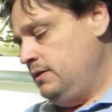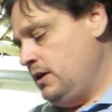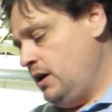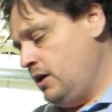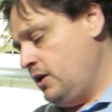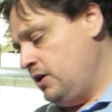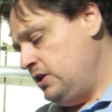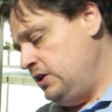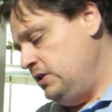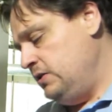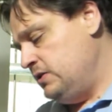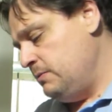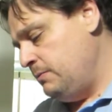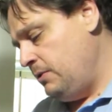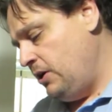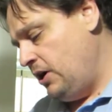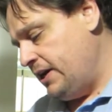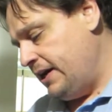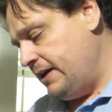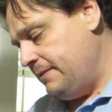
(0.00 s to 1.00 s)
not going to use the
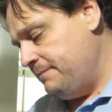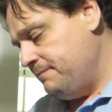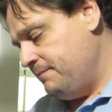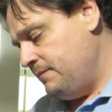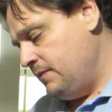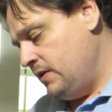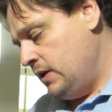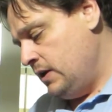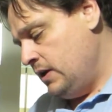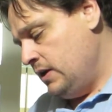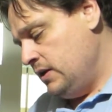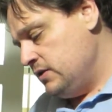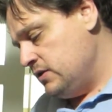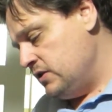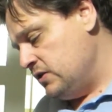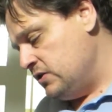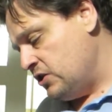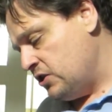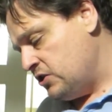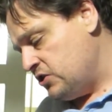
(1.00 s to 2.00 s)
body,
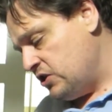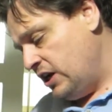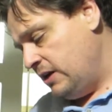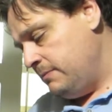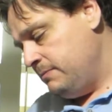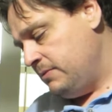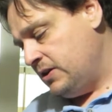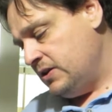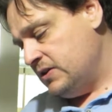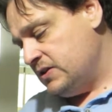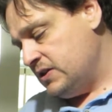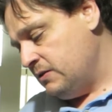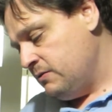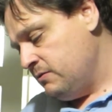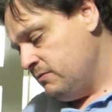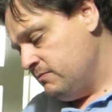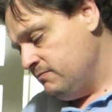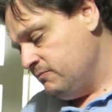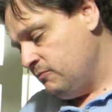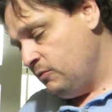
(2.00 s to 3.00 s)
which is a shame because I
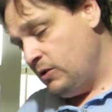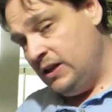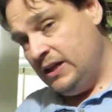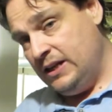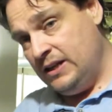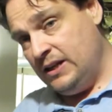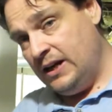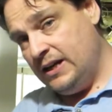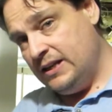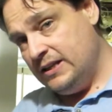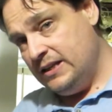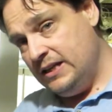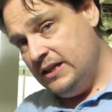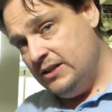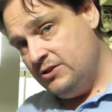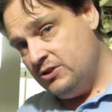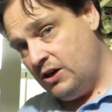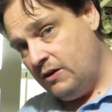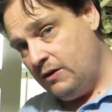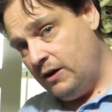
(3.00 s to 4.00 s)
really like
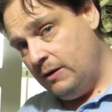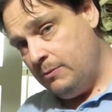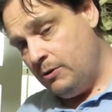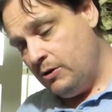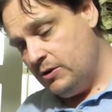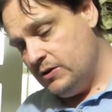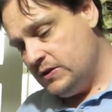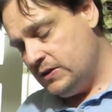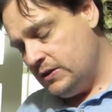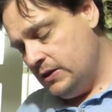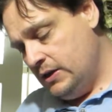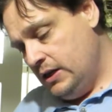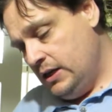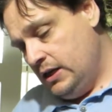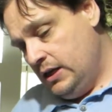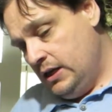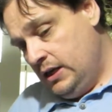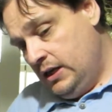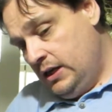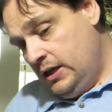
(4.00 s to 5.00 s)
the cherry burst.
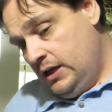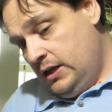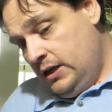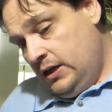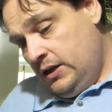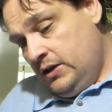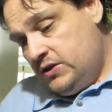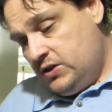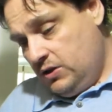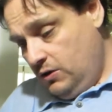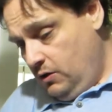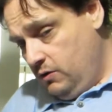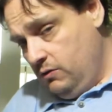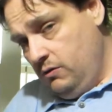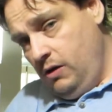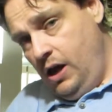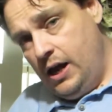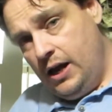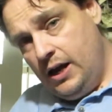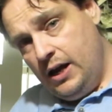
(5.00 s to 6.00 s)

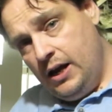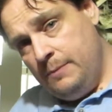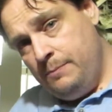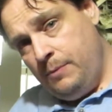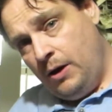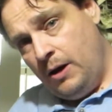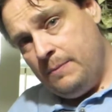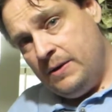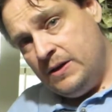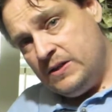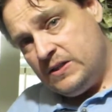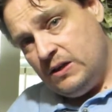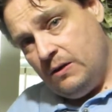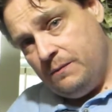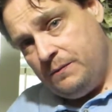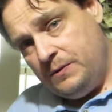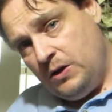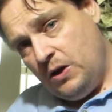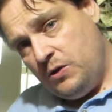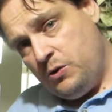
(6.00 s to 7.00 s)
So I bought
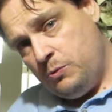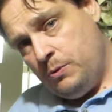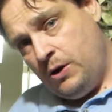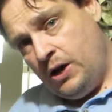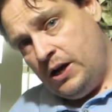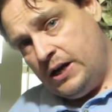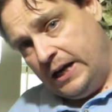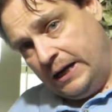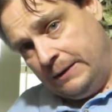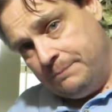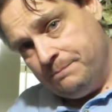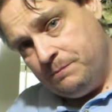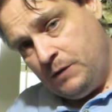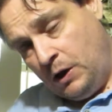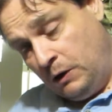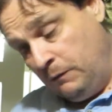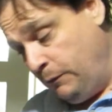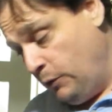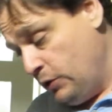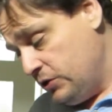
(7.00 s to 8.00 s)
myself another body.
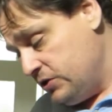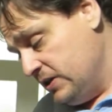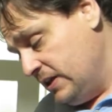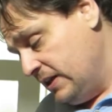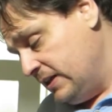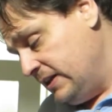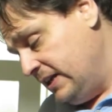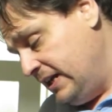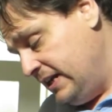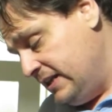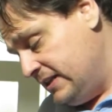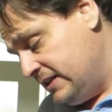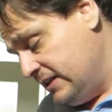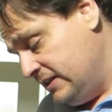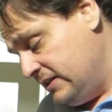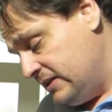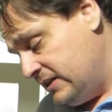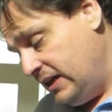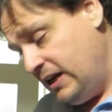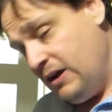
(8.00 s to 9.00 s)
Unfortunately,
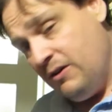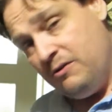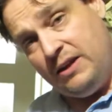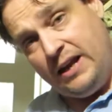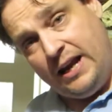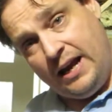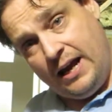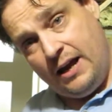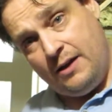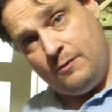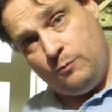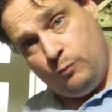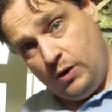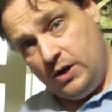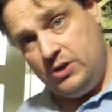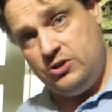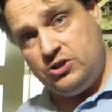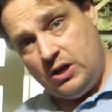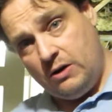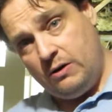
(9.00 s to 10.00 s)
since they only had
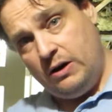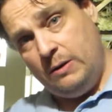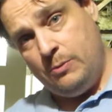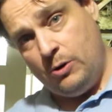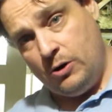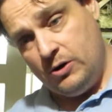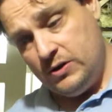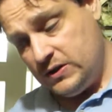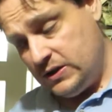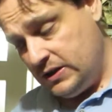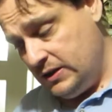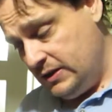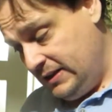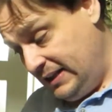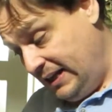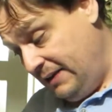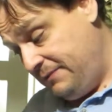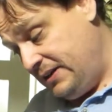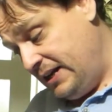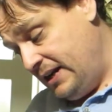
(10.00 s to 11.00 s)
one cherry burst, a
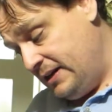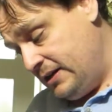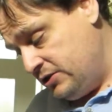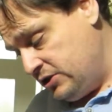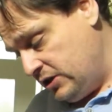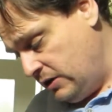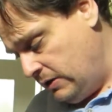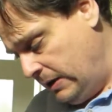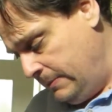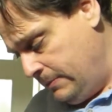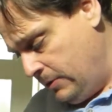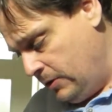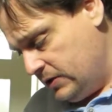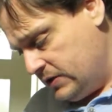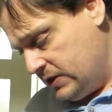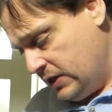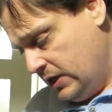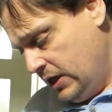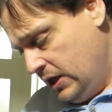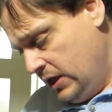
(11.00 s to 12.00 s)
left-handed cherry
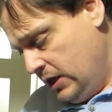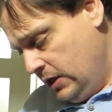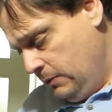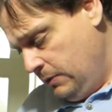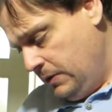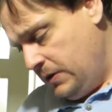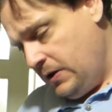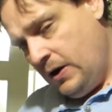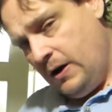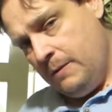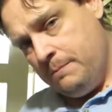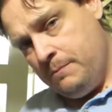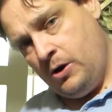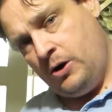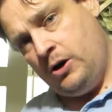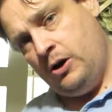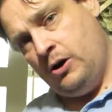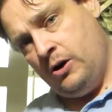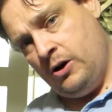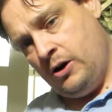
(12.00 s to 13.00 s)
burst with a
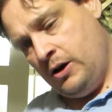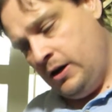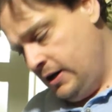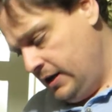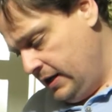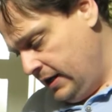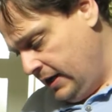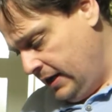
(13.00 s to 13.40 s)
humbucker,